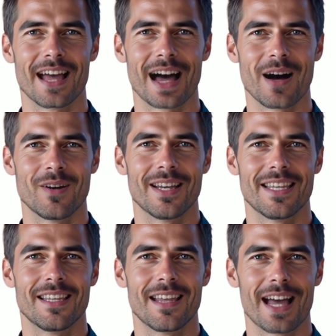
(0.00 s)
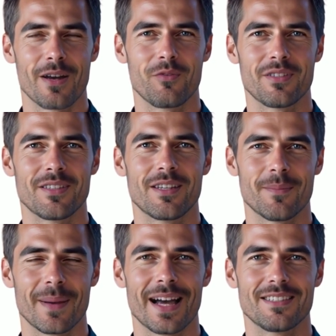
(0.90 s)
our inherent
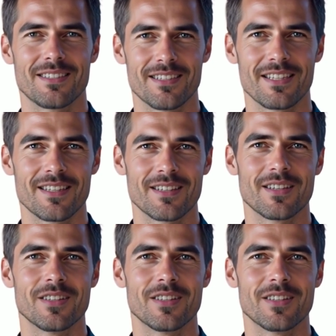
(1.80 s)
capacity